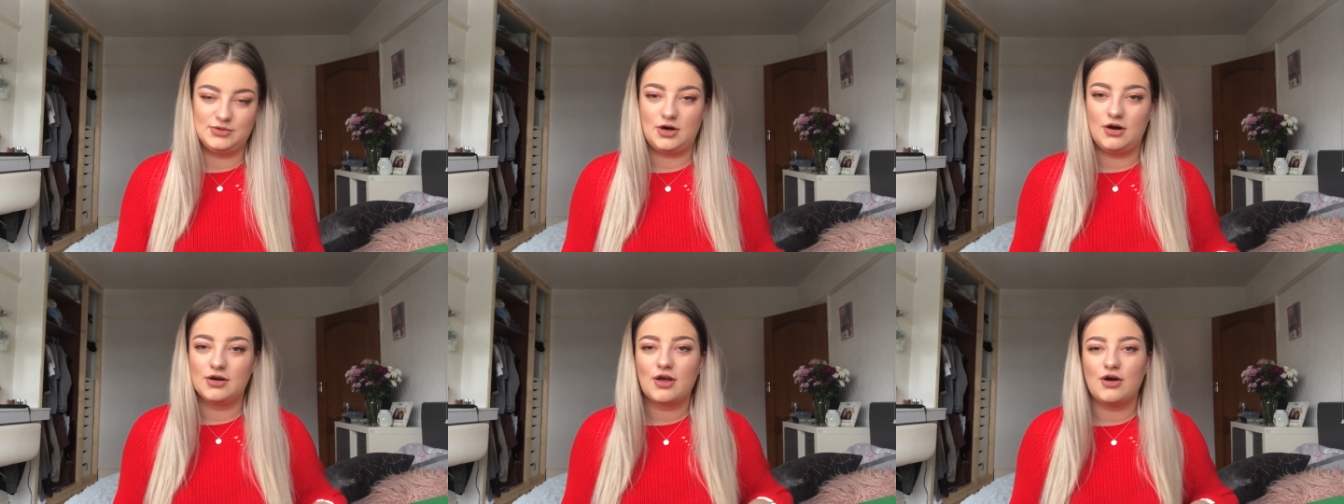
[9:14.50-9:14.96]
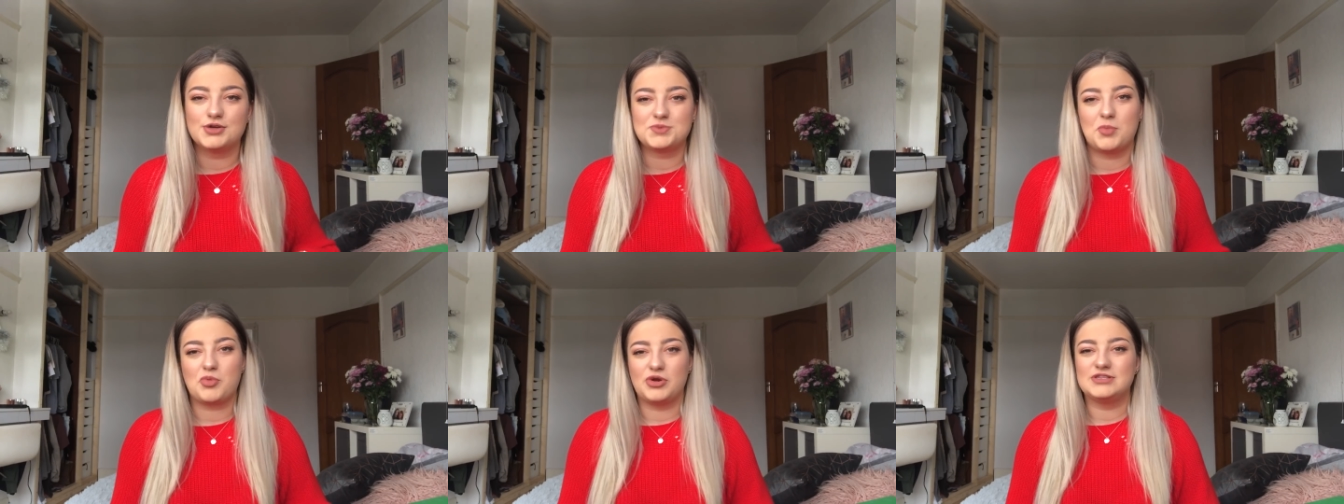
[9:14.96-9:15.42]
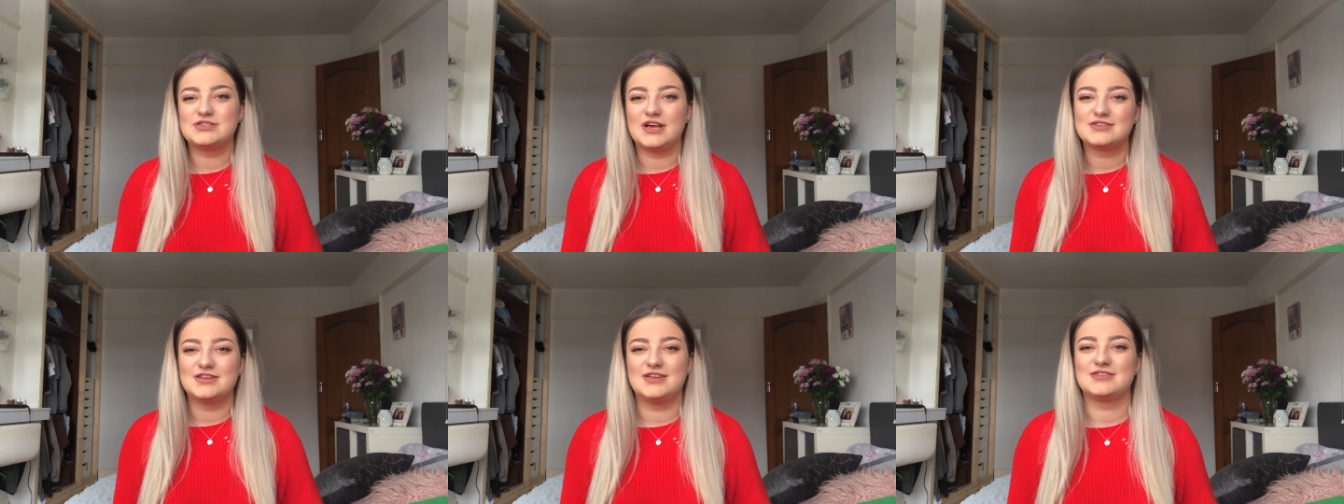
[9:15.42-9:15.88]
Connor calls me
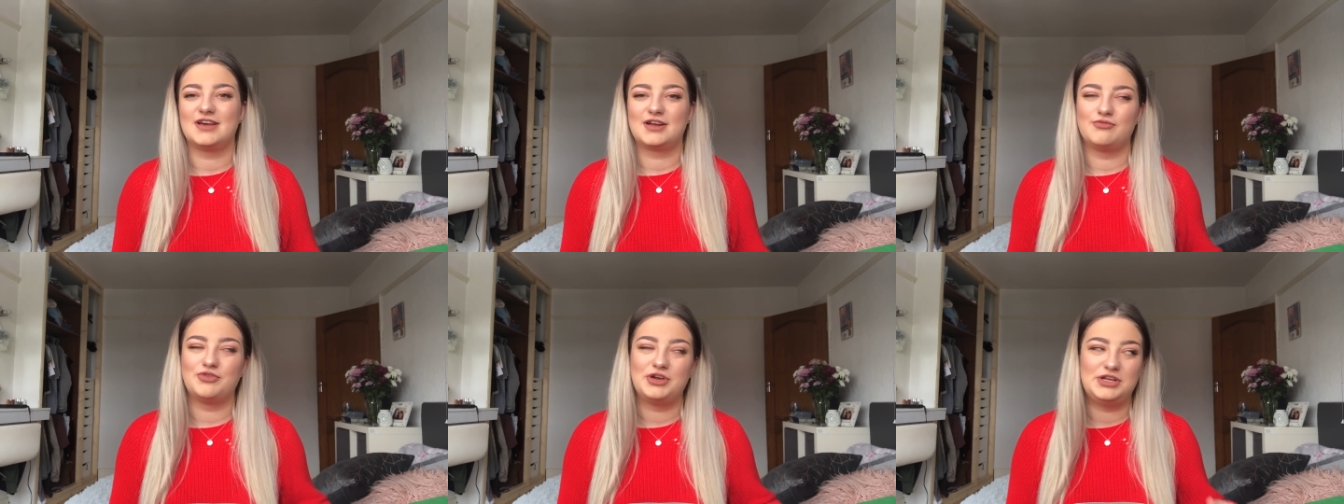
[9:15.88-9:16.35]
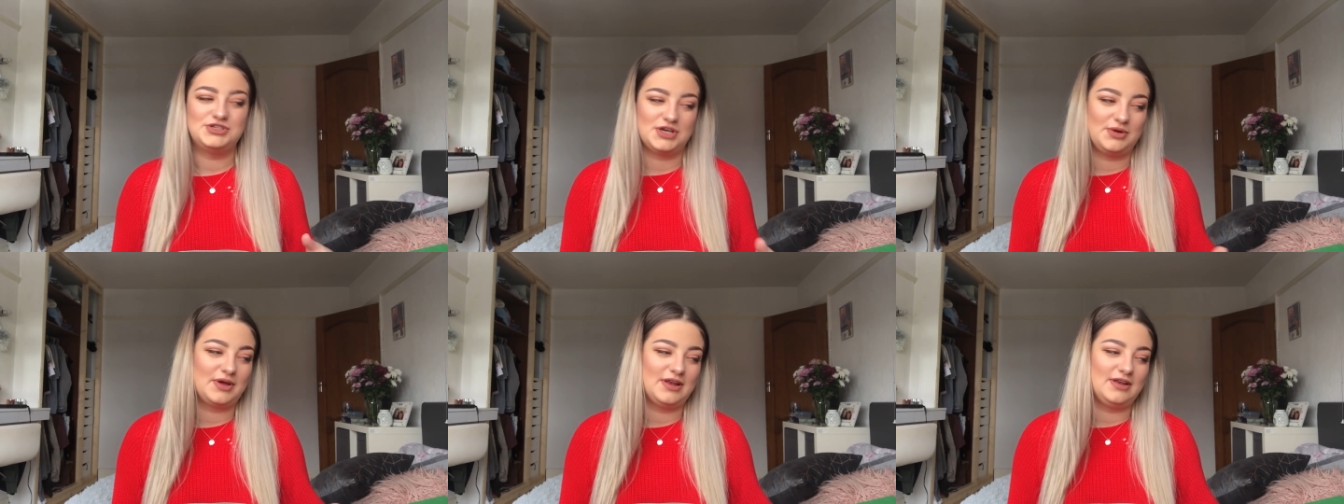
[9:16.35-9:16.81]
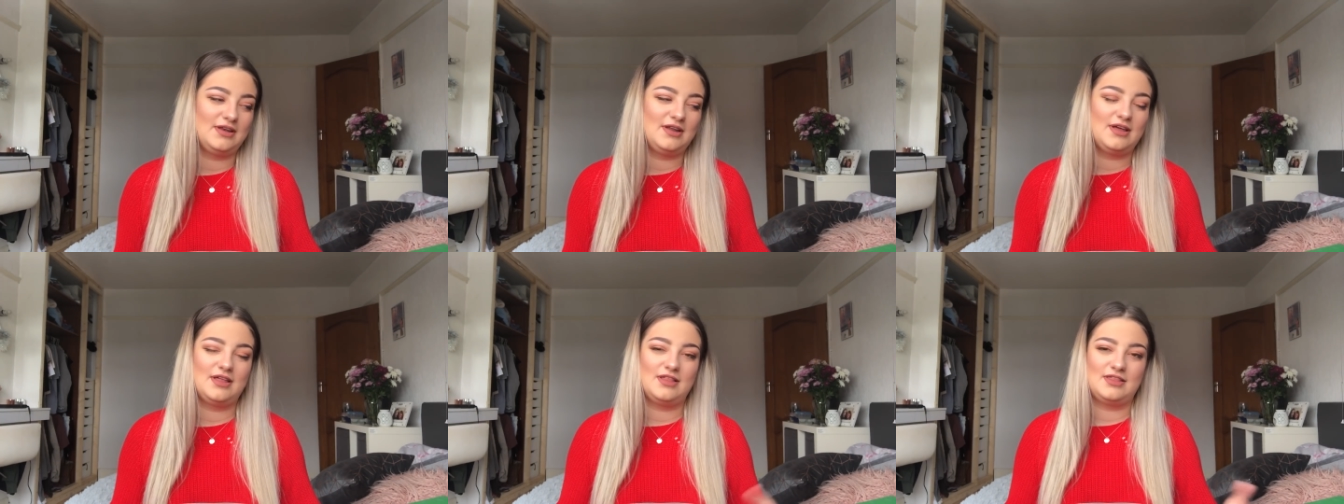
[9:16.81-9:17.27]
princess, and it's like a running joke,
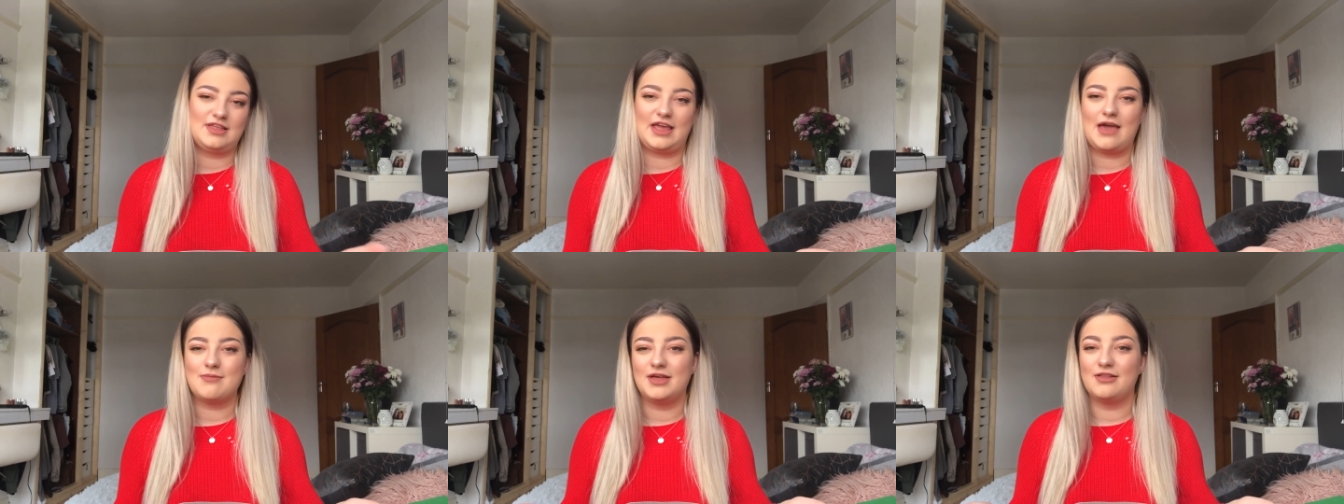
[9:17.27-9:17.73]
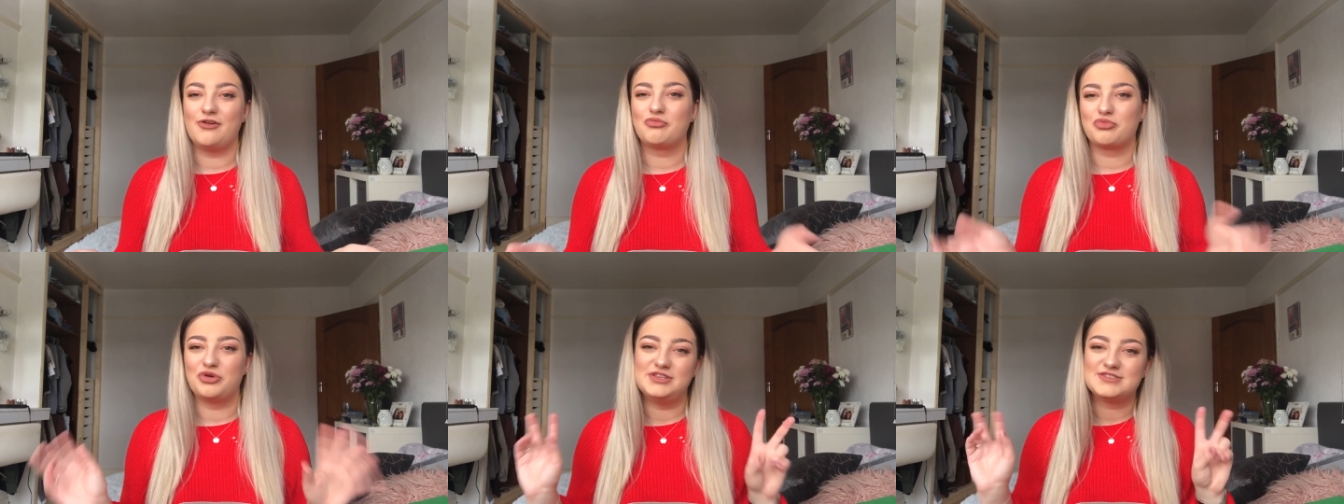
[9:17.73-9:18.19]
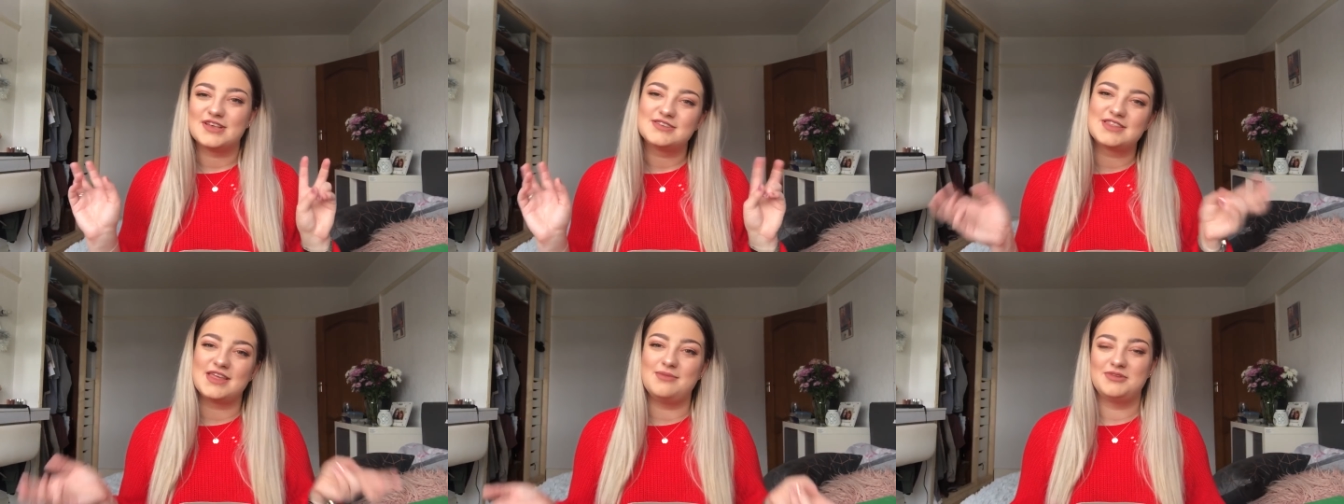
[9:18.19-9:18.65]
and they get me a lot of
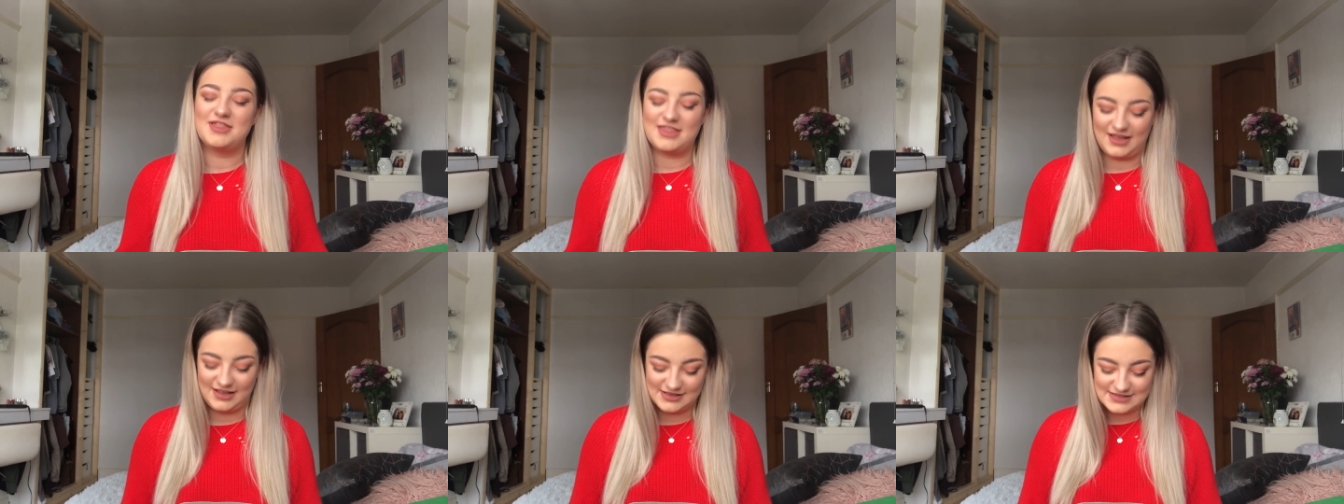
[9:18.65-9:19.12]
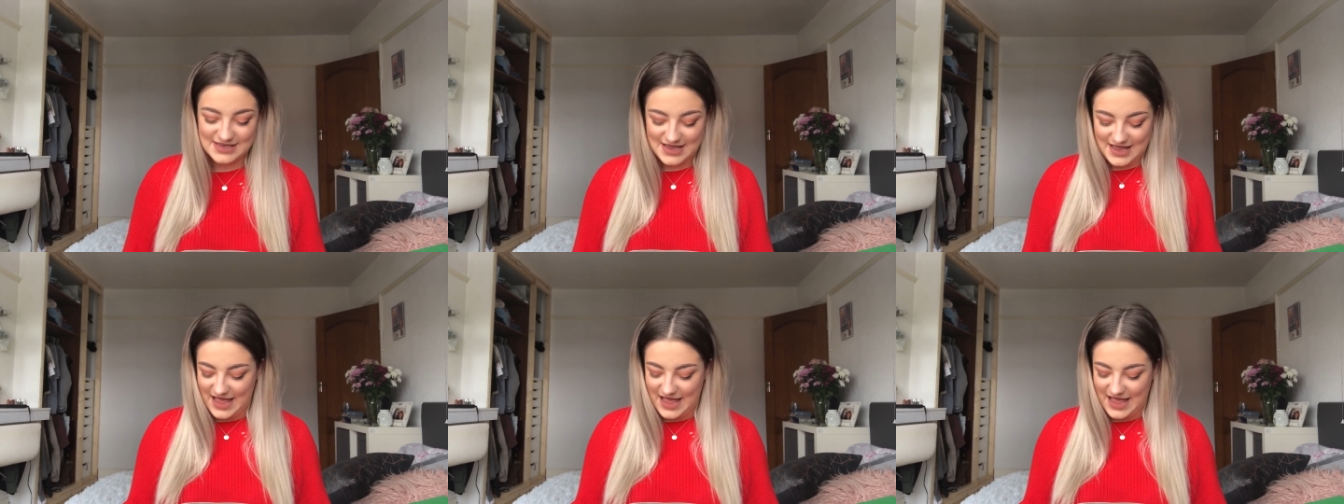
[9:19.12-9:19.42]
princess themed things.